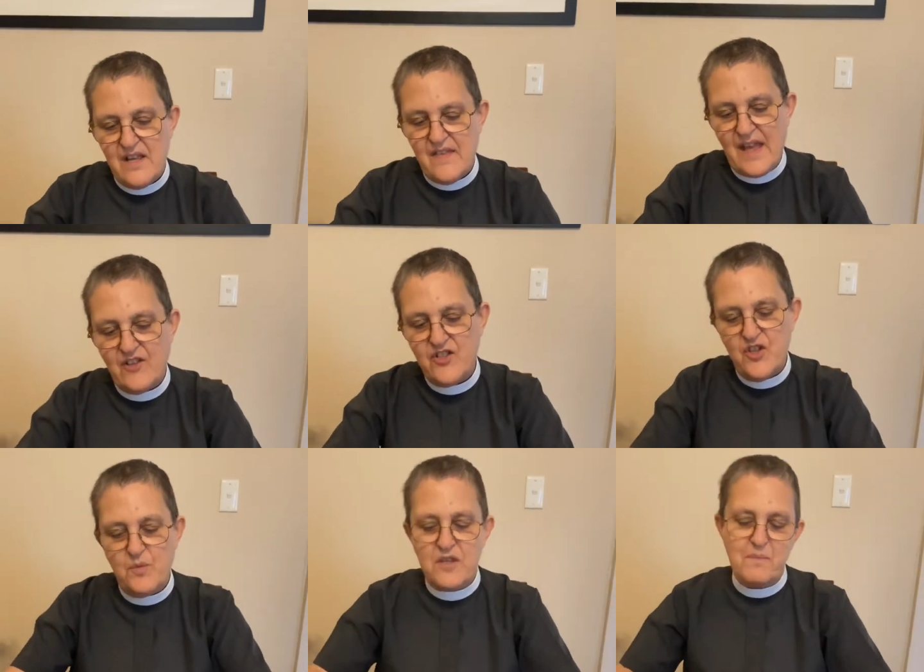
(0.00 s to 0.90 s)
They could do
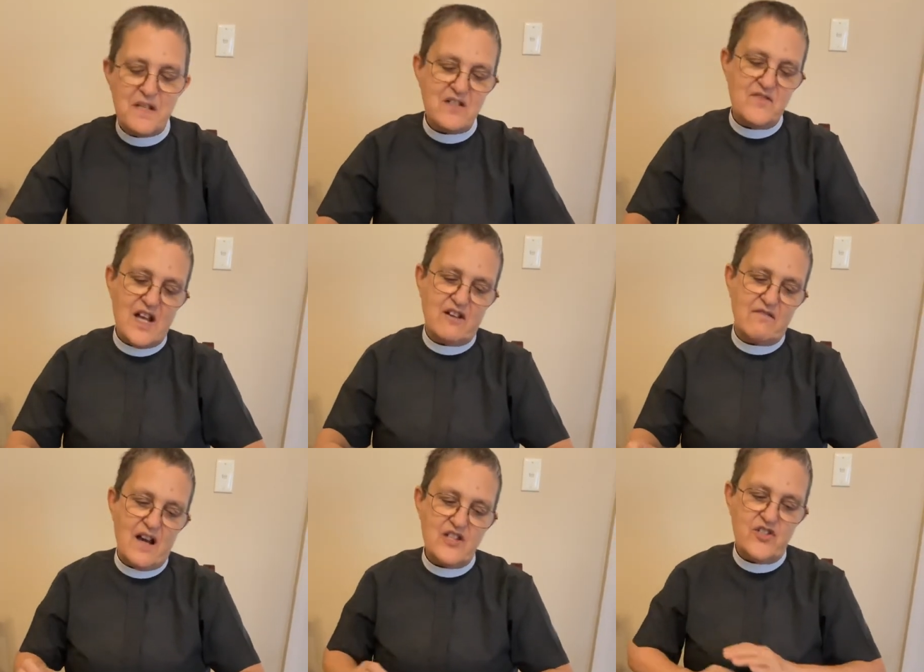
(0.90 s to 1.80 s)
with a bit of
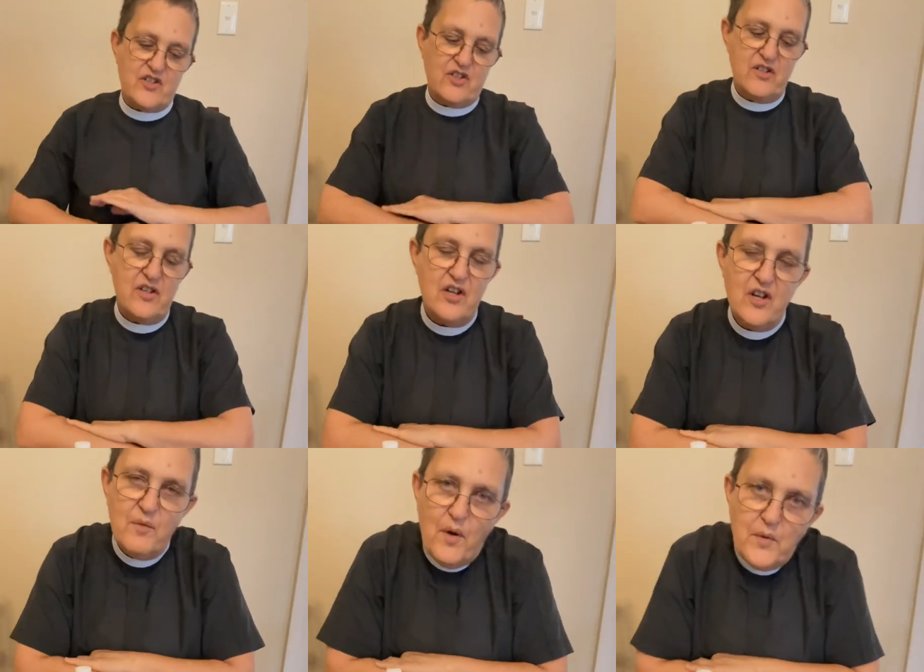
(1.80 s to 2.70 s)
decoration.
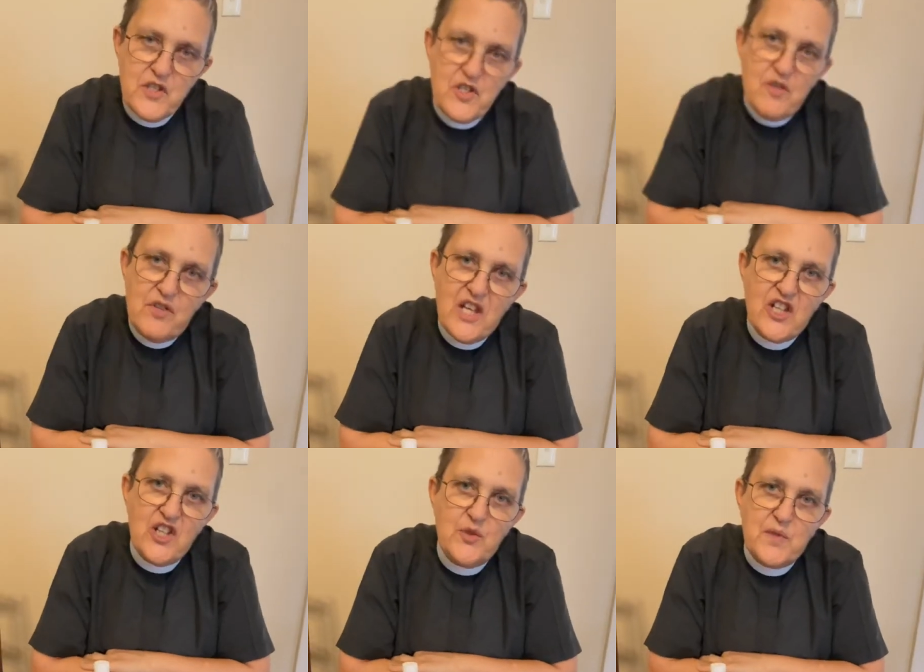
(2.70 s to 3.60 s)
What do you
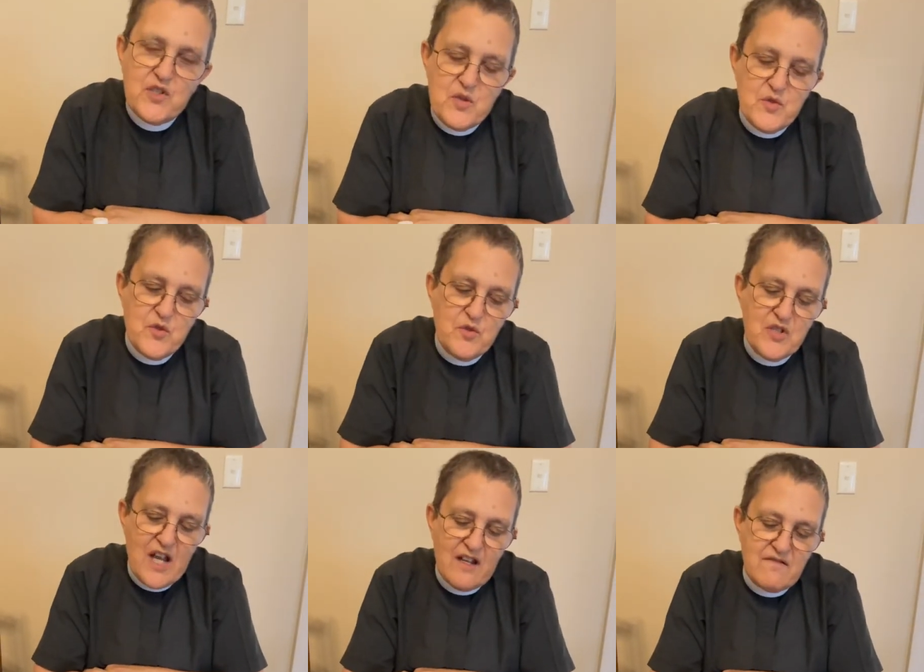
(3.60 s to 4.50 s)
think you would do to
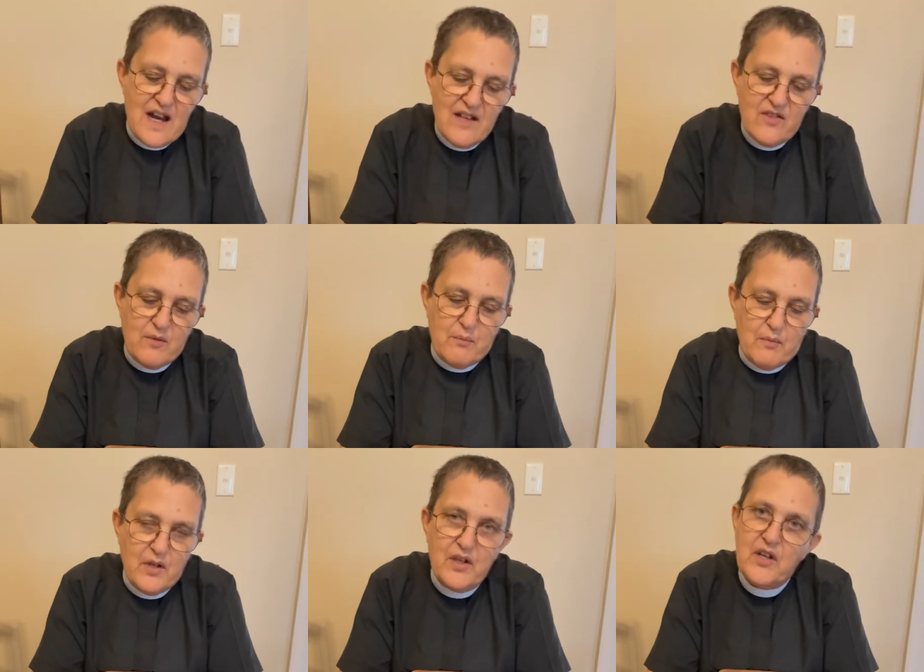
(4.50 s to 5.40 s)
decorate them?
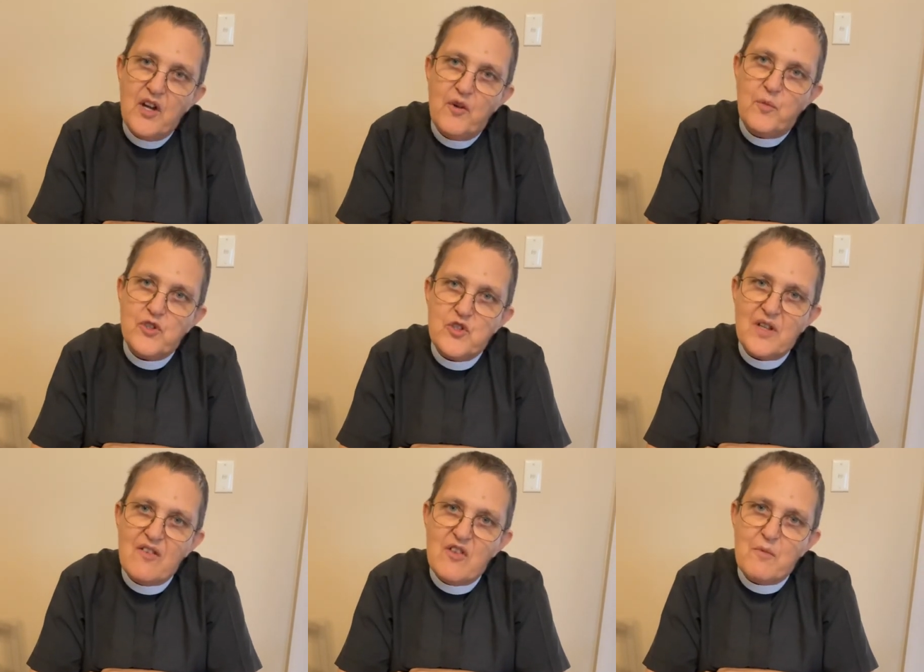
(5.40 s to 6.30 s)
Would you
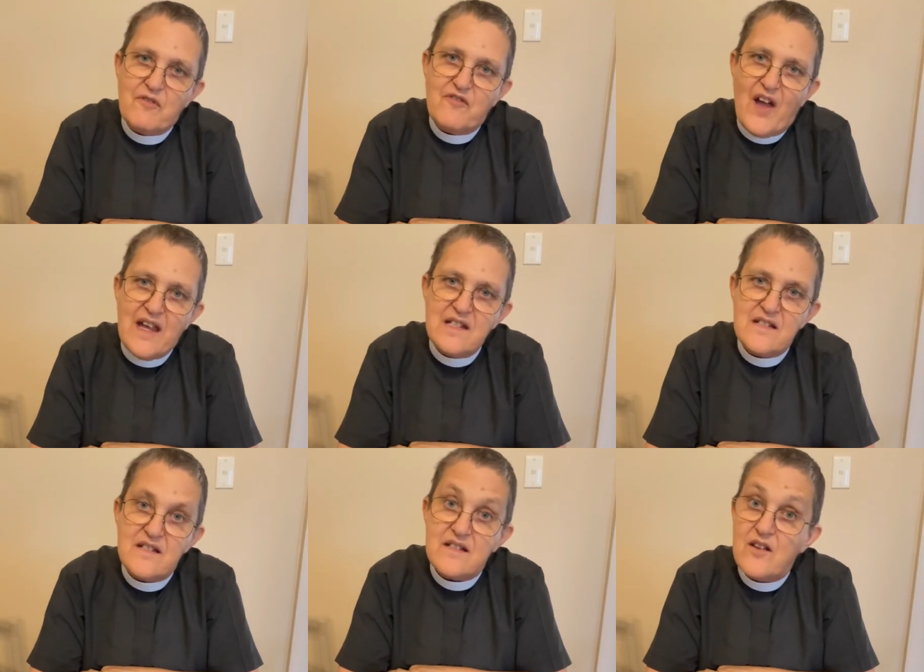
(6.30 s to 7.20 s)
give them a
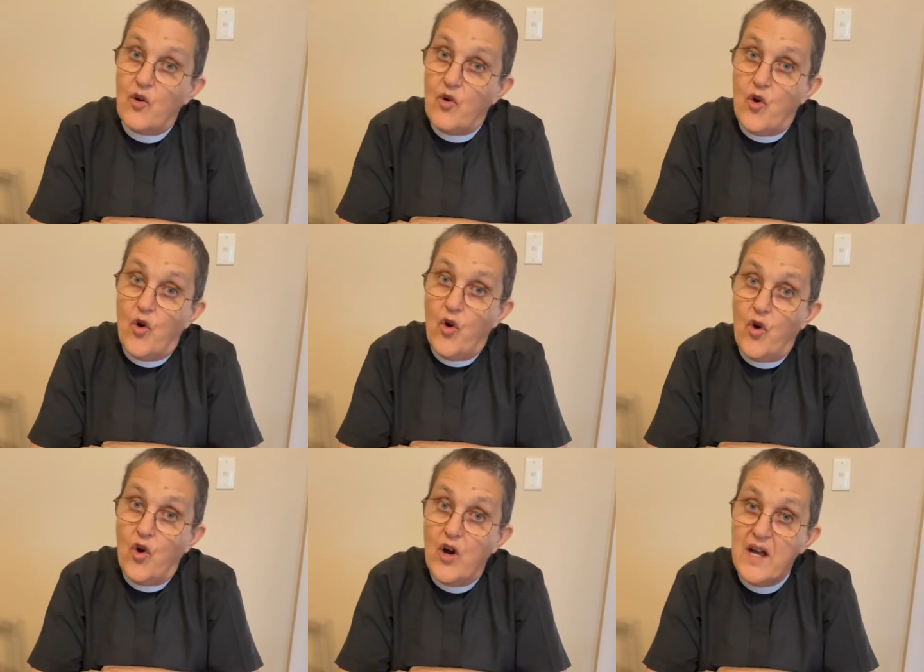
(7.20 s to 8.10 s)
face,
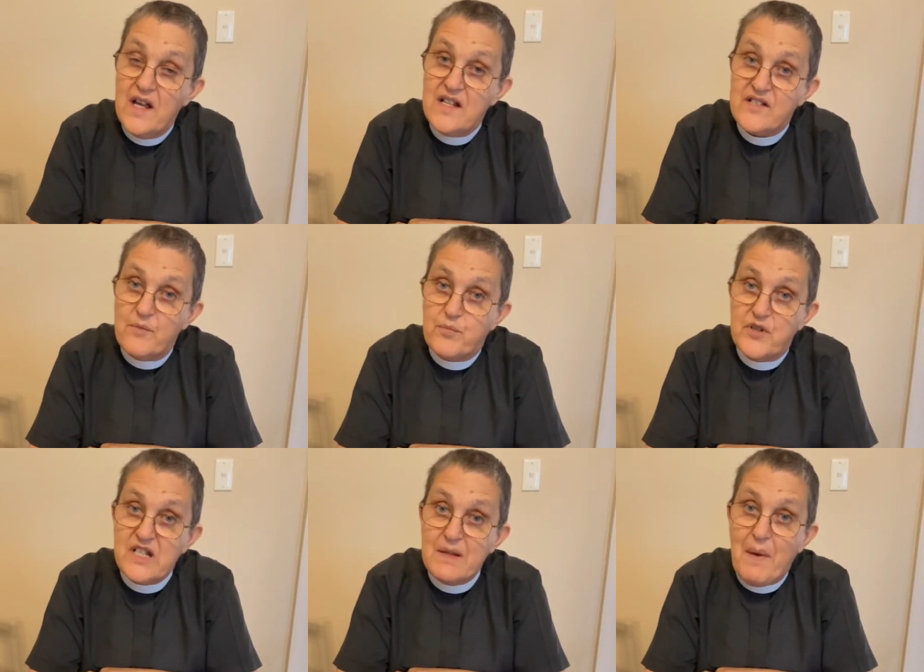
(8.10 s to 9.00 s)
or some
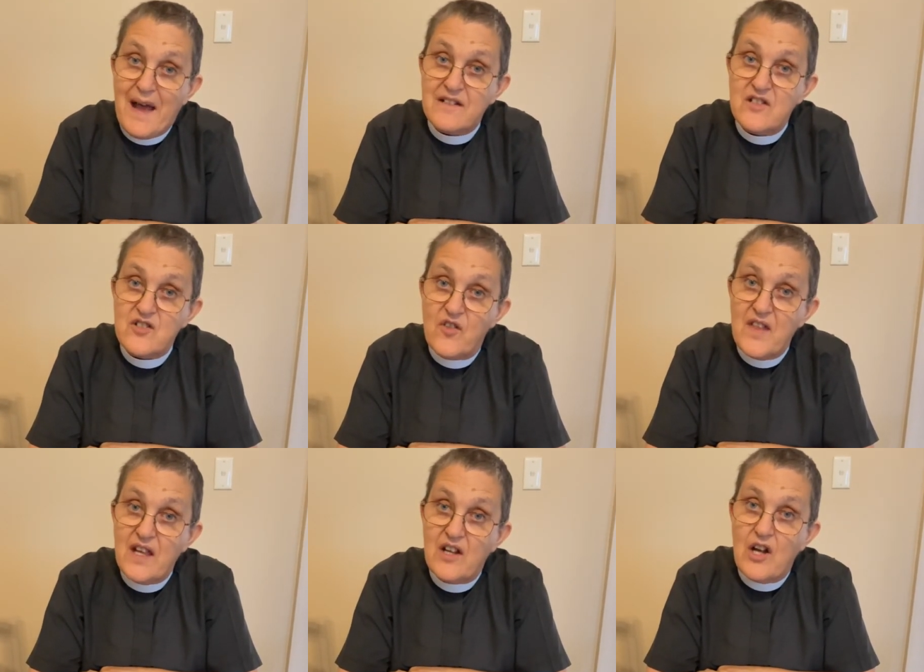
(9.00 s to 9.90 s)
pretty patterns on
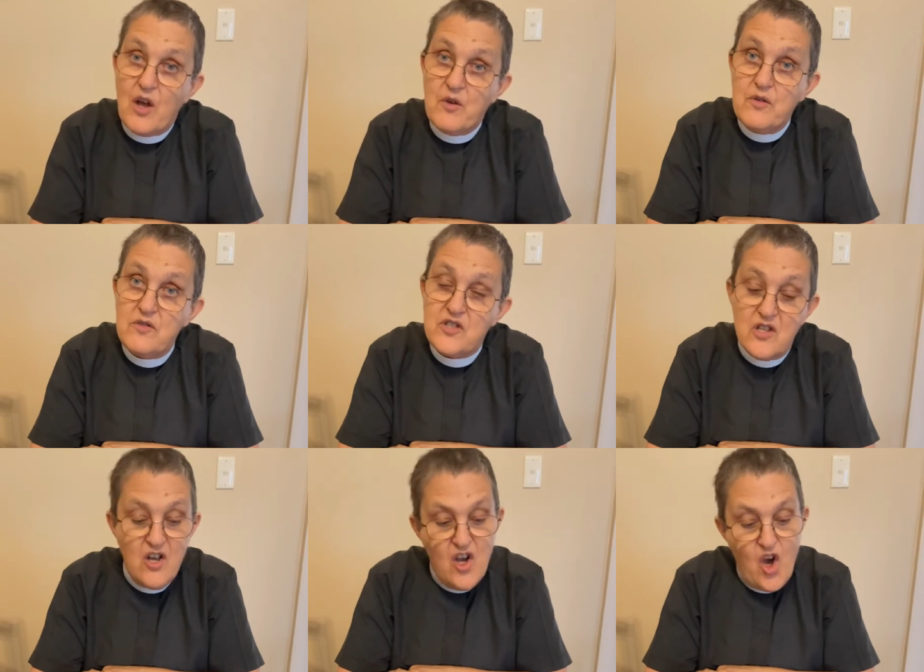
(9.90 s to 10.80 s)
their clothes,
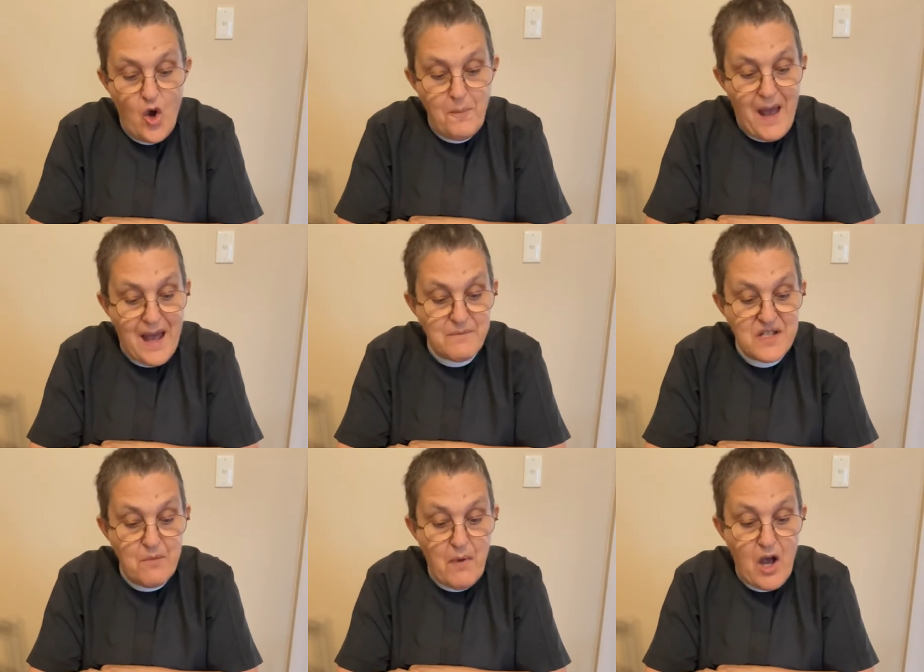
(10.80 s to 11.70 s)
or perhaps
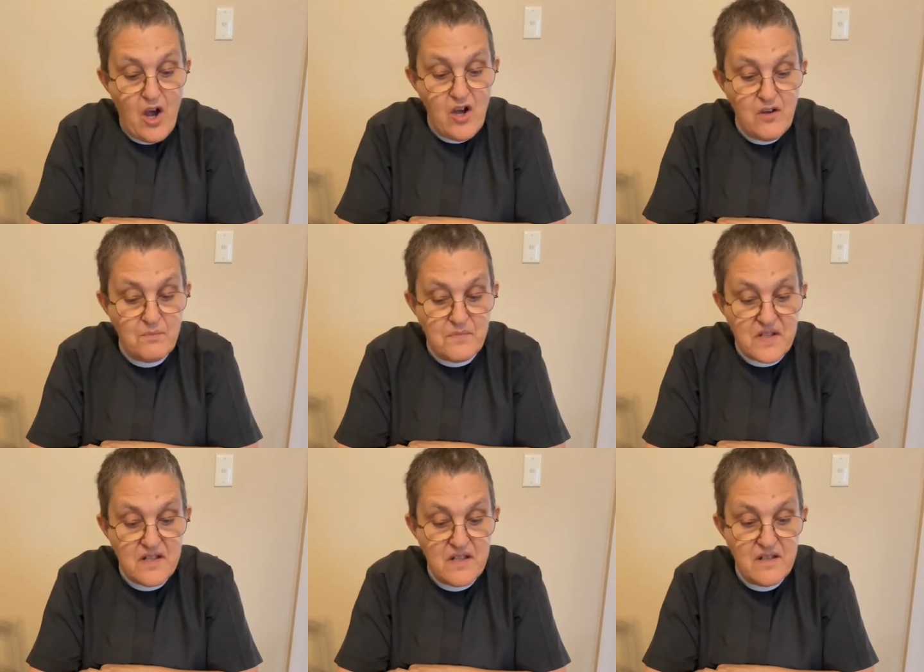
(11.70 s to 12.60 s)
some
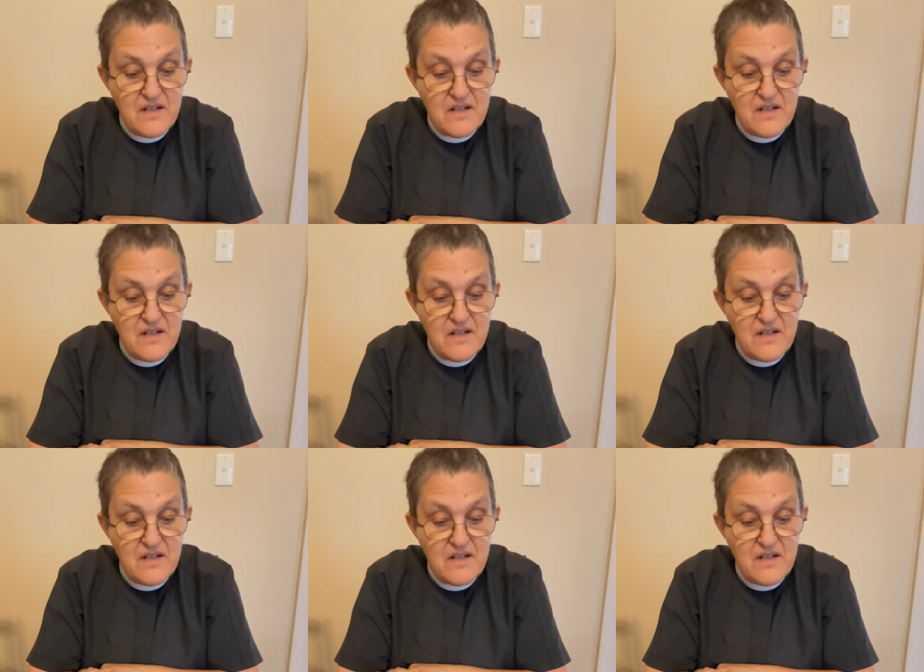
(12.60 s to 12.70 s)
arms?